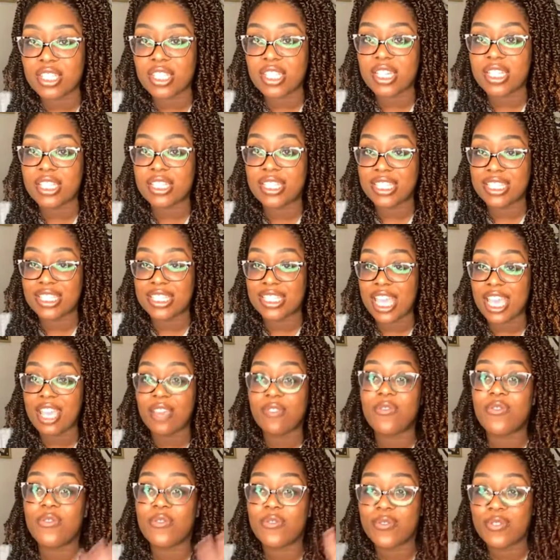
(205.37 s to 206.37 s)
and it's a
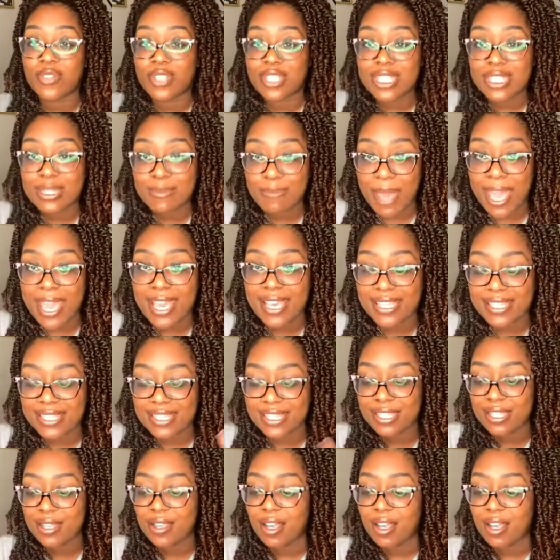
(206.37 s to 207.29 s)
safe space.